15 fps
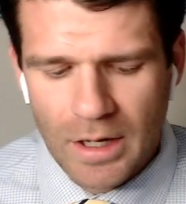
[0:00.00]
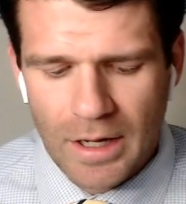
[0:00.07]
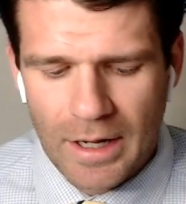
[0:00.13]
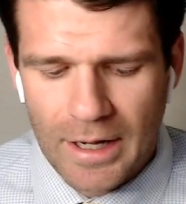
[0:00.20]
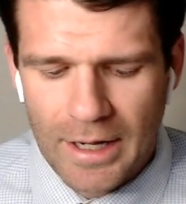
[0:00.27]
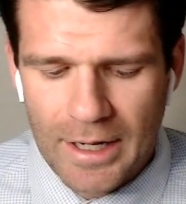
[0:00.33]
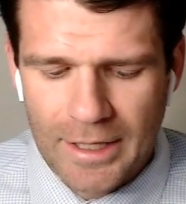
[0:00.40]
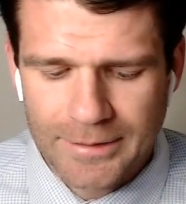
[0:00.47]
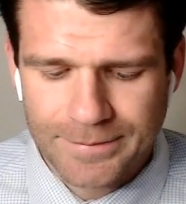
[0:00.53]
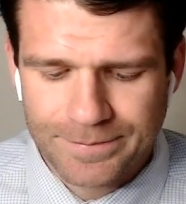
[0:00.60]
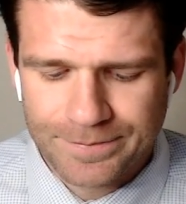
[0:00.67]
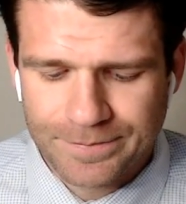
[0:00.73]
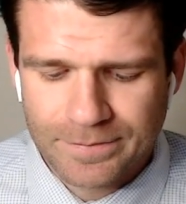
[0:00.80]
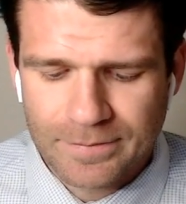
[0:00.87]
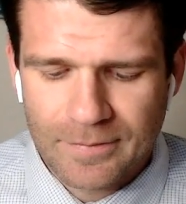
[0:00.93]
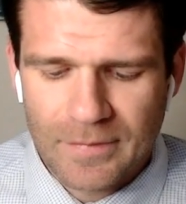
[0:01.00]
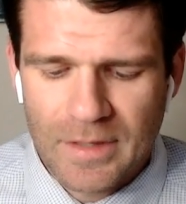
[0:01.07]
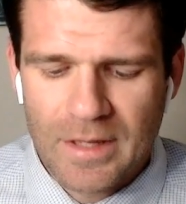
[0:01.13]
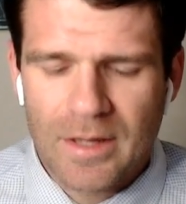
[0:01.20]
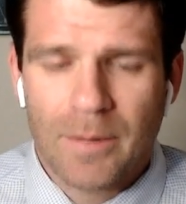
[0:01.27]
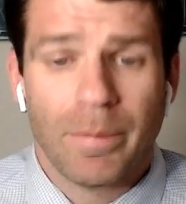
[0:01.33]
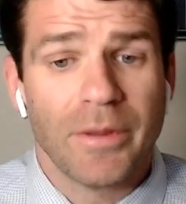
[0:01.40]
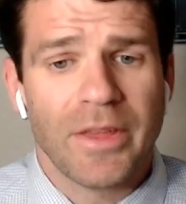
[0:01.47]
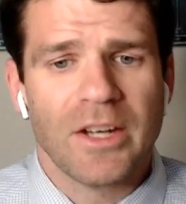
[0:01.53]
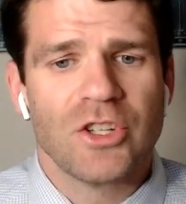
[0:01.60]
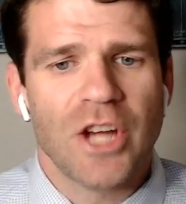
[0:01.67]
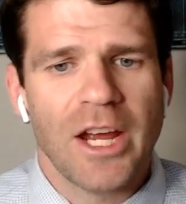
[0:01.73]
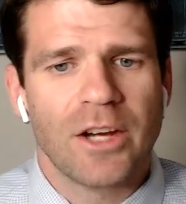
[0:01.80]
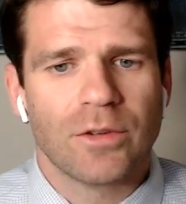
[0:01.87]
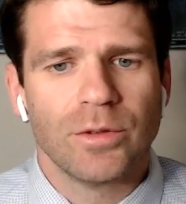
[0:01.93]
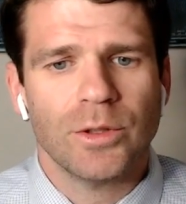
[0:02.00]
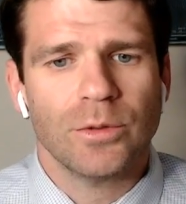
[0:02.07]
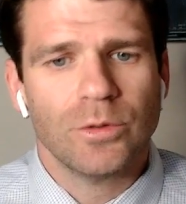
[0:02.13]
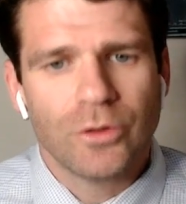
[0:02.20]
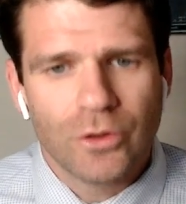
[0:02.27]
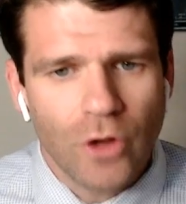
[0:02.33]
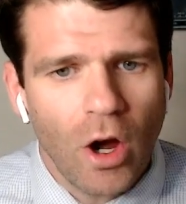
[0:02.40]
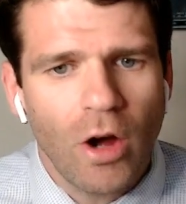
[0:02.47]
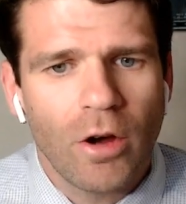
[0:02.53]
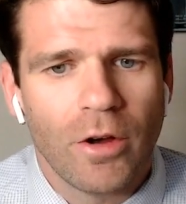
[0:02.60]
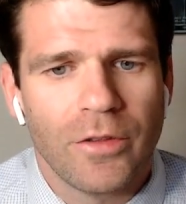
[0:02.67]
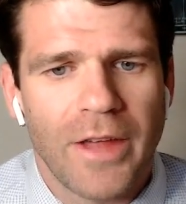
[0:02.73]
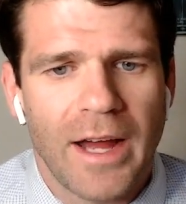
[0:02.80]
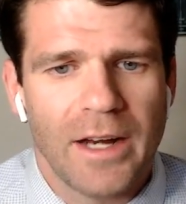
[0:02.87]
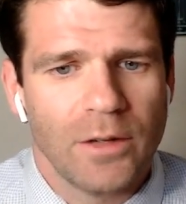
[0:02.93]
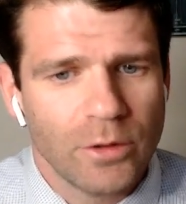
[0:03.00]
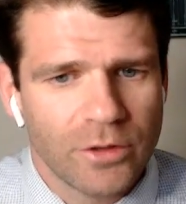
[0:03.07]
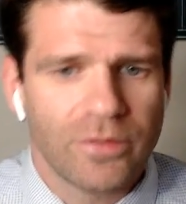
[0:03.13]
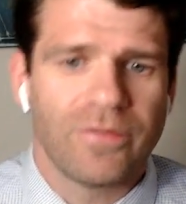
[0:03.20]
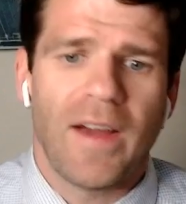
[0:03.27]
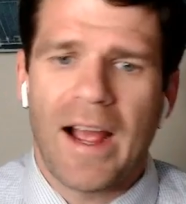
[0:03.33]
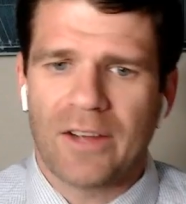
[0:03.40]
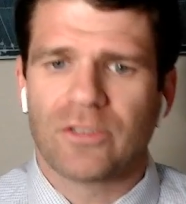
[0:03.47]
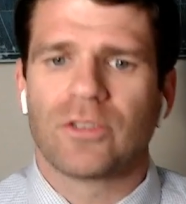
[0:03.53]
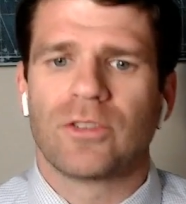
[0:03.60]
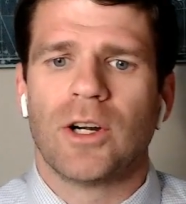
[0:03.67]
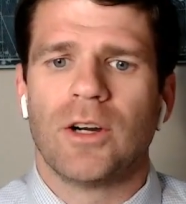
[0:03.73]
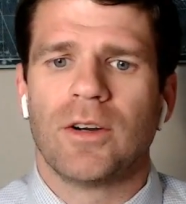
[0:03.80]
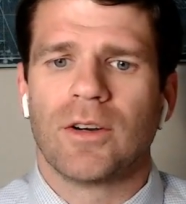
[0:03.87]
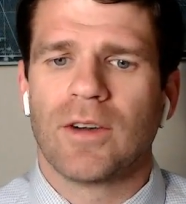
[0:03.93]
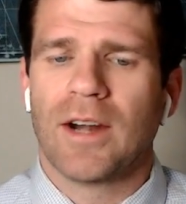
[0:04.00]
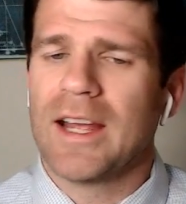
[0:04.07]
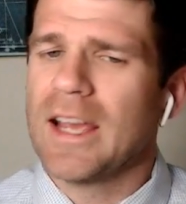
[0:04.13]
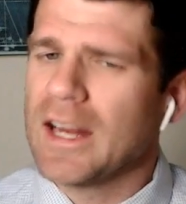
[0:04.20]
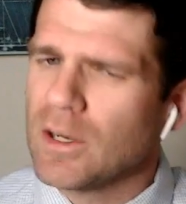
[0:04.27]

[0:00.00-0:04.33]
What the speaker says: But then J. Crew saw that it was fast growing, right?